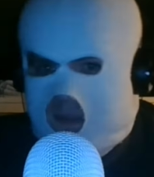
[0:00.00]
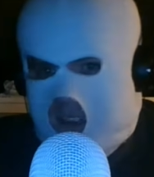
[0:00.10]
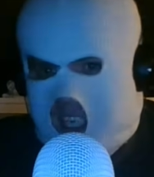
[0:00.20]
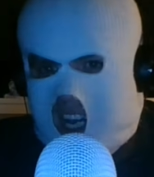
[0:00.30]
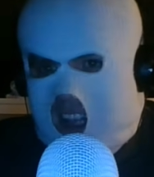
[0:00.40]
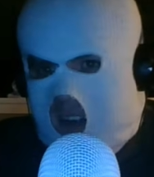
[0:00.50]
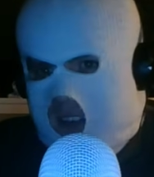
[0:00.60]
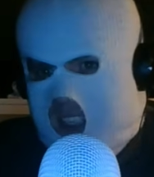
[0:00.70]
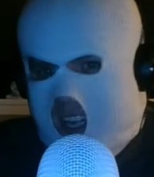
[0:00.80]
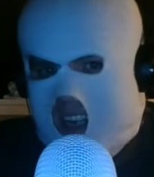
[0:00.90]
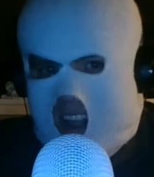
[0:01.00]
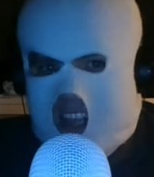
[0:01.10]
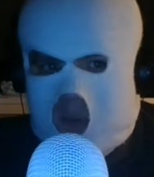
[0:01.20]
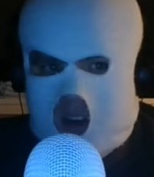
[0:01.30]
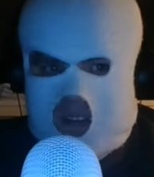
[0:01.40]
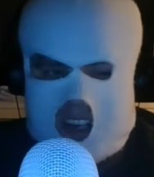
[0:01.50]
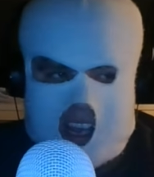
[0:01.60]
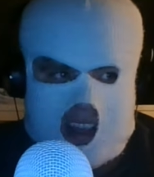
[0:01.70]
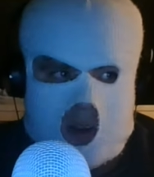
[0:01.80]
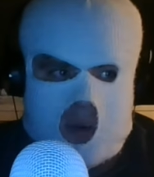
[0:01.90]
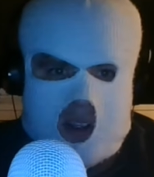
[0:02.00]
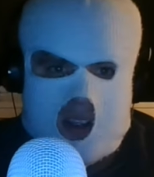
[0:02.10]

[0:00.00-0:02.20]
giallo is the Italian word for yellow.